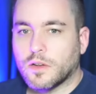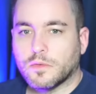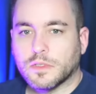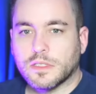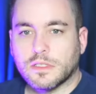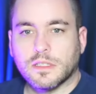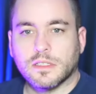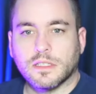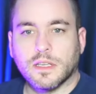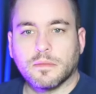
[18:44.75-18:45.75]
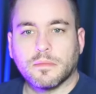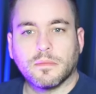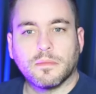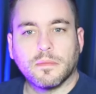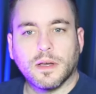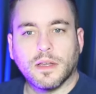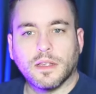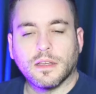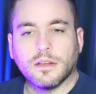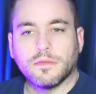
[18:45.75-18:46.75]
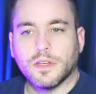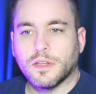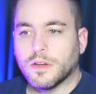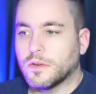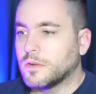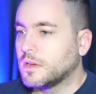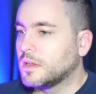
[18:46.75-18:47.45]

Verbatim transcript: Hopefully, this doesn't get my uh, video